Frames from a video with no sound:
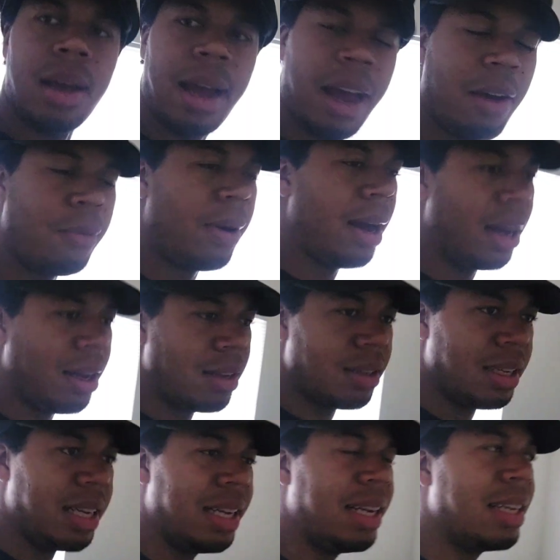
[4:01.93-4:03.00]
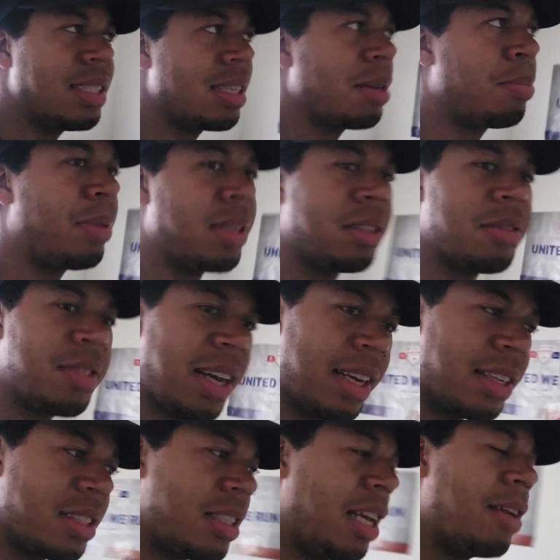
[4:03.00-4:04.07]
And while it is an impressive
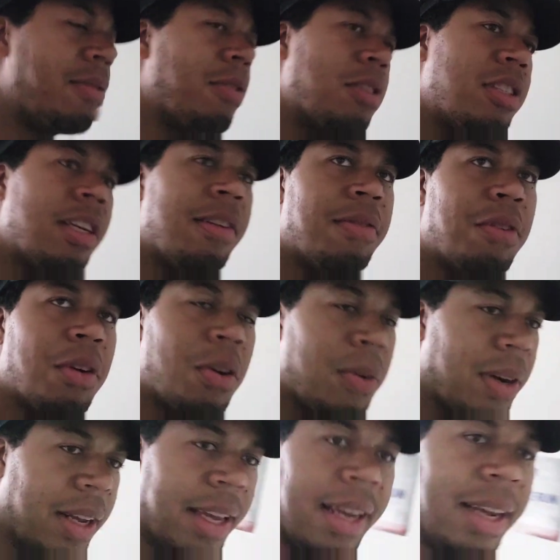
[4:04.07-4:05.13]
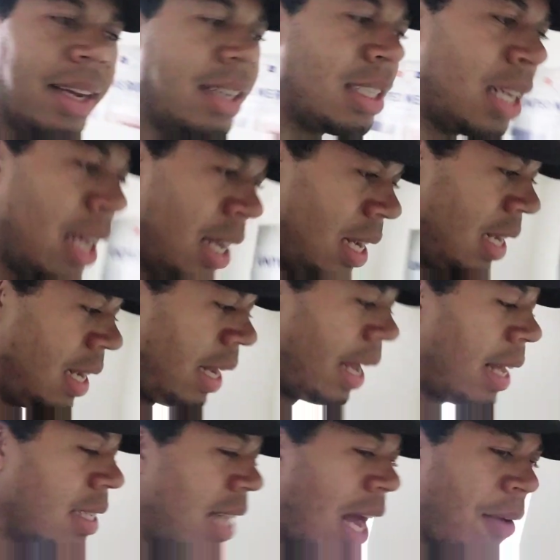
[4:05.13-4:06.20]
sight to see for Shen, Foucault, and the kids,
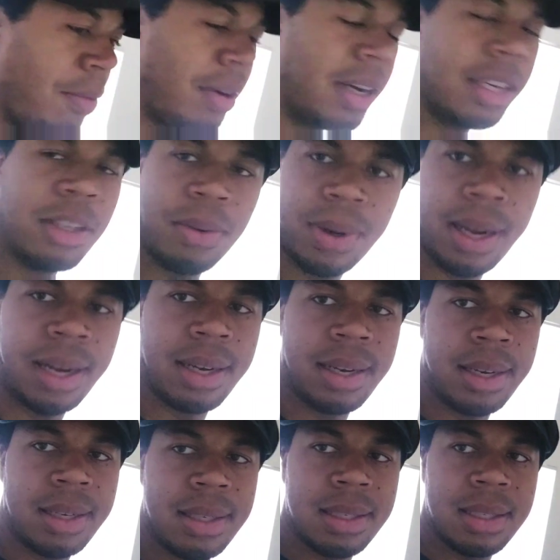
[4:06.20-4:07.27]
it's not really doing anything.